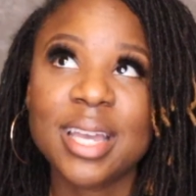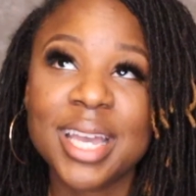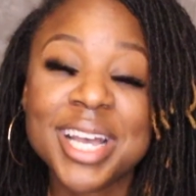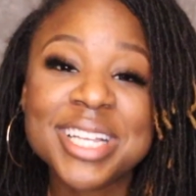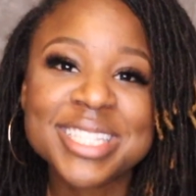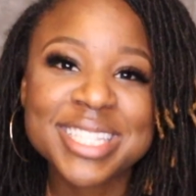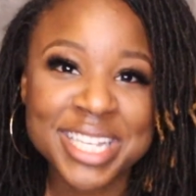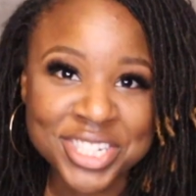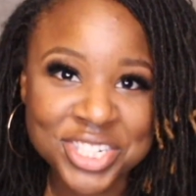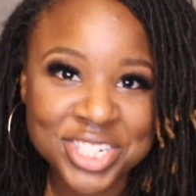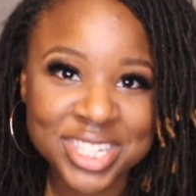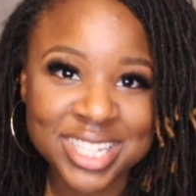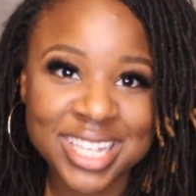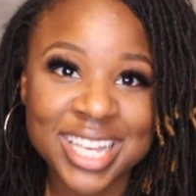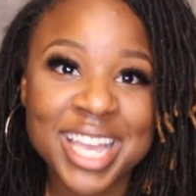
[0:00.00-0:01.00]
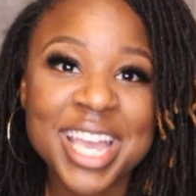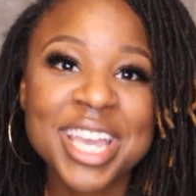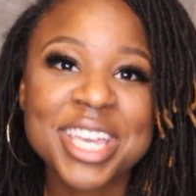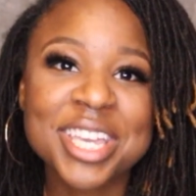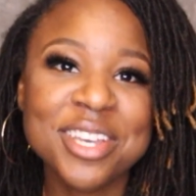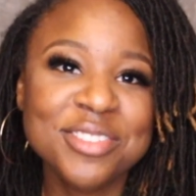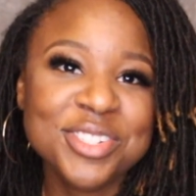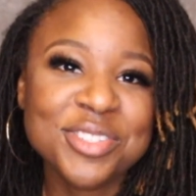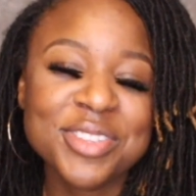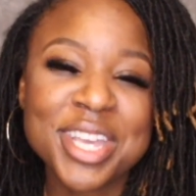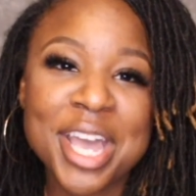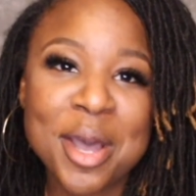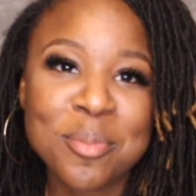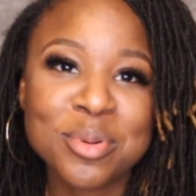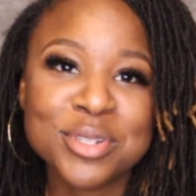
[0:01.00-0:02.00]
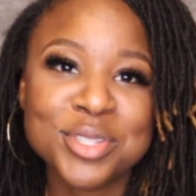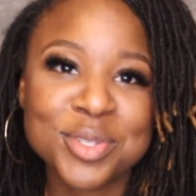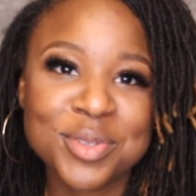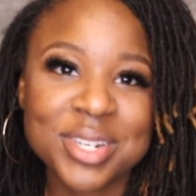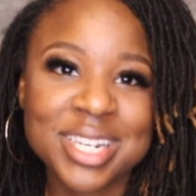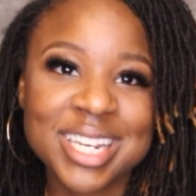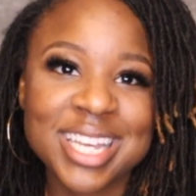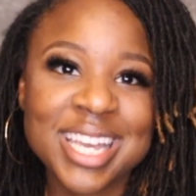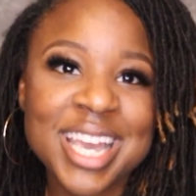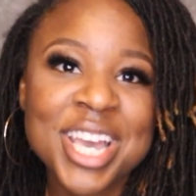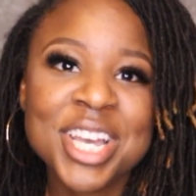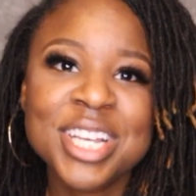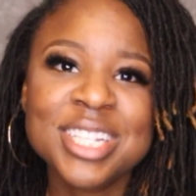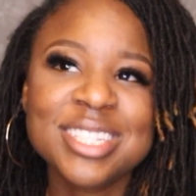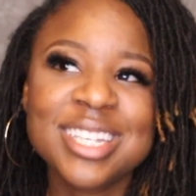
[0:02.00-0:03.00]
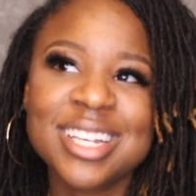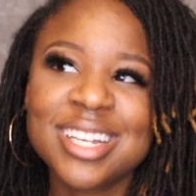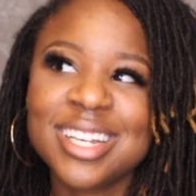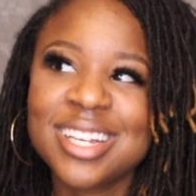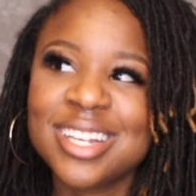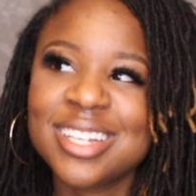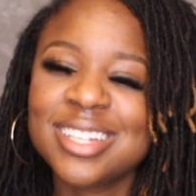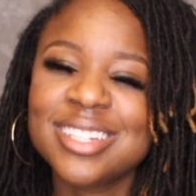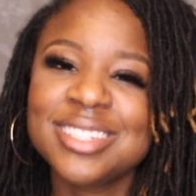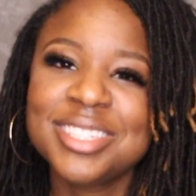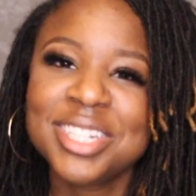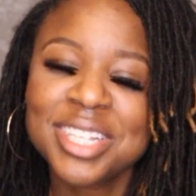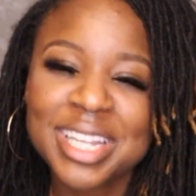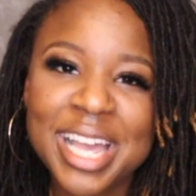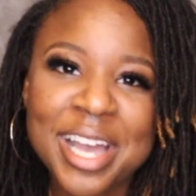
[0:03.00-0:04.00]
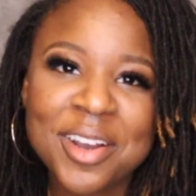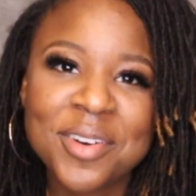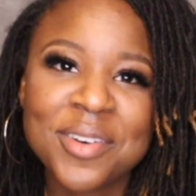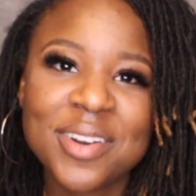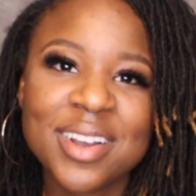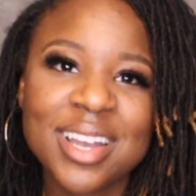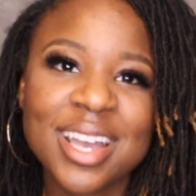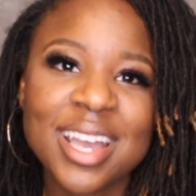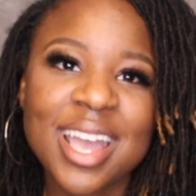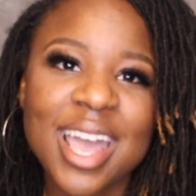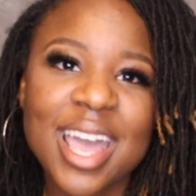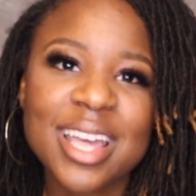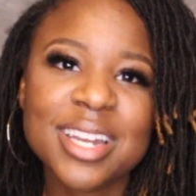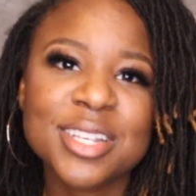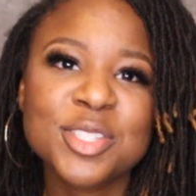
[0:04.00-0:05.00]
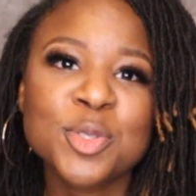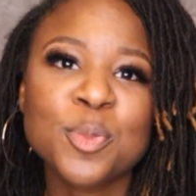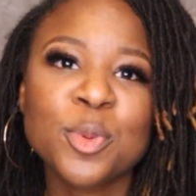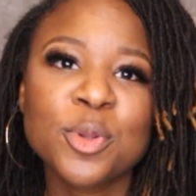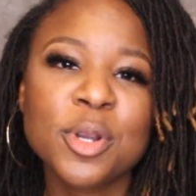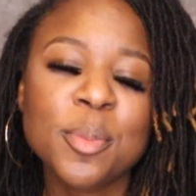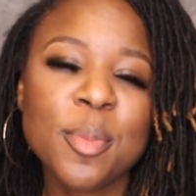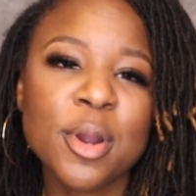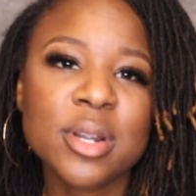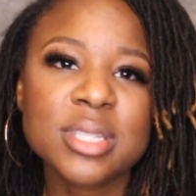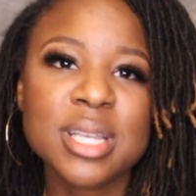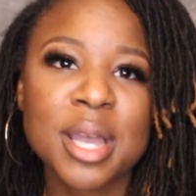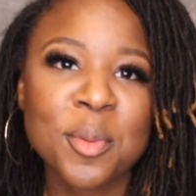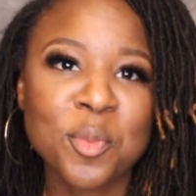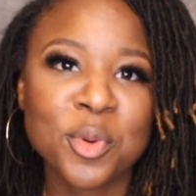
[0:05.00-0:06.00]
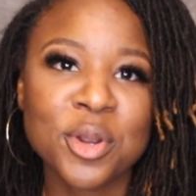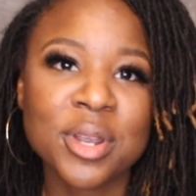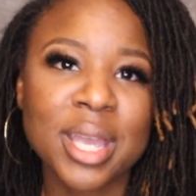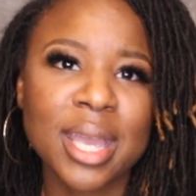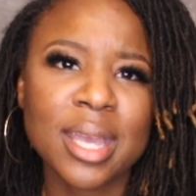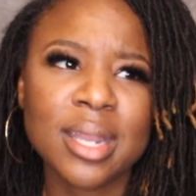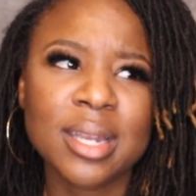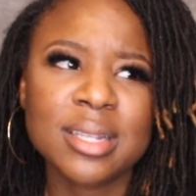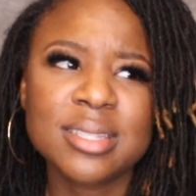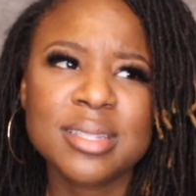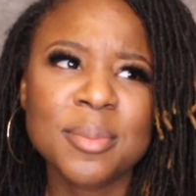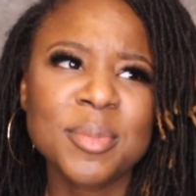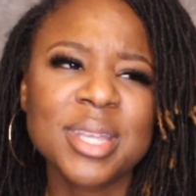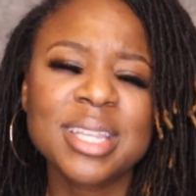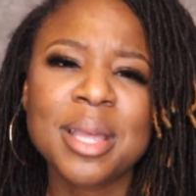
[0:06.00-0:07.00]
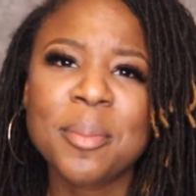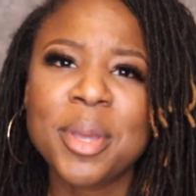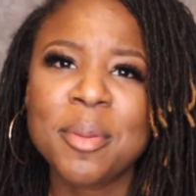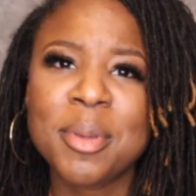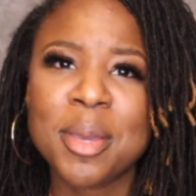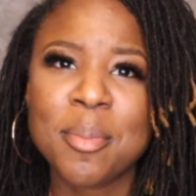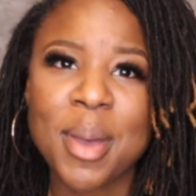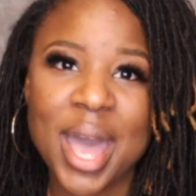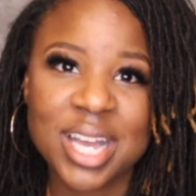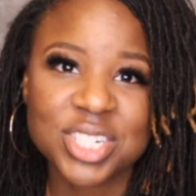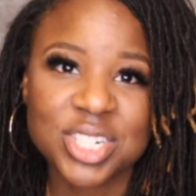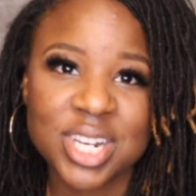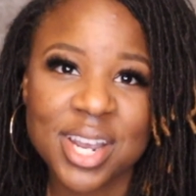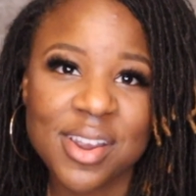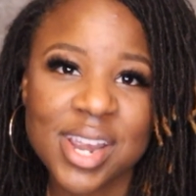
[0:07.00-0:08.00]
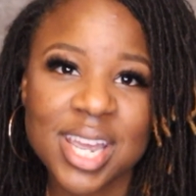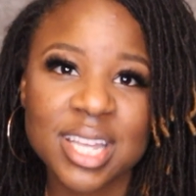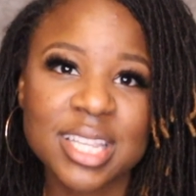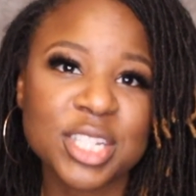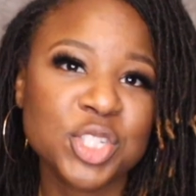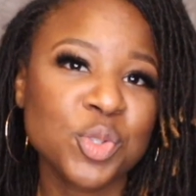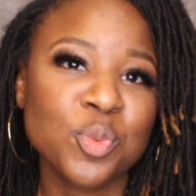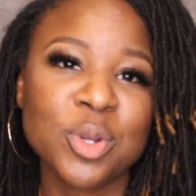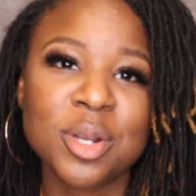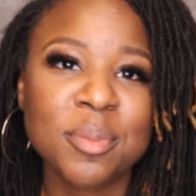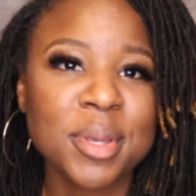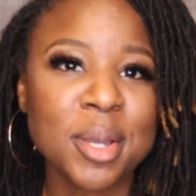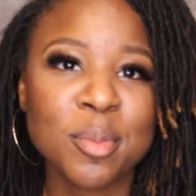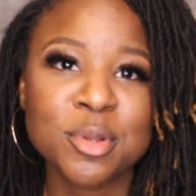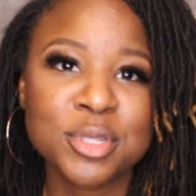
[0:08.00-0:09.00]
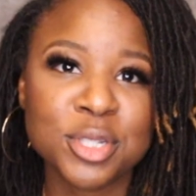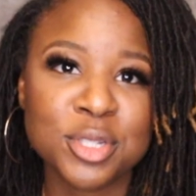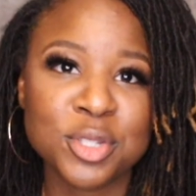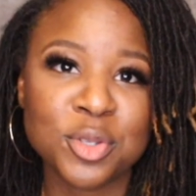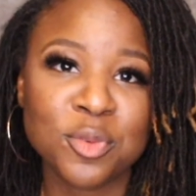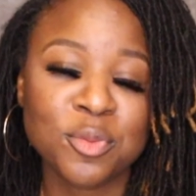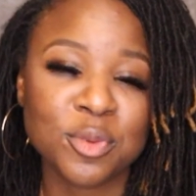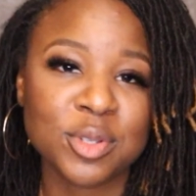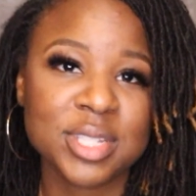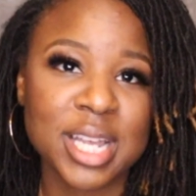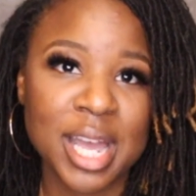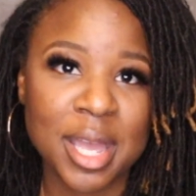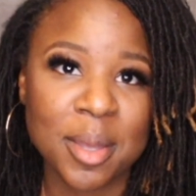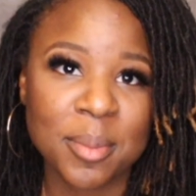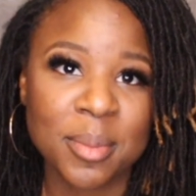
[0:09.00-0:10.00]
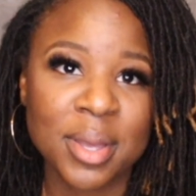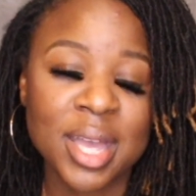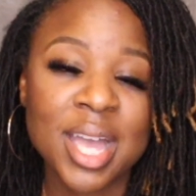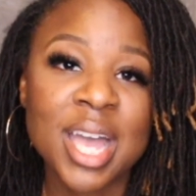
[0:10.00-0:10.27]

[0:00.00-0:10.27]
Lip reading: It essentially gives you the opportunity to chill out and explore part-time work in something that may be a passion area that you wouldn't be able to do full-time.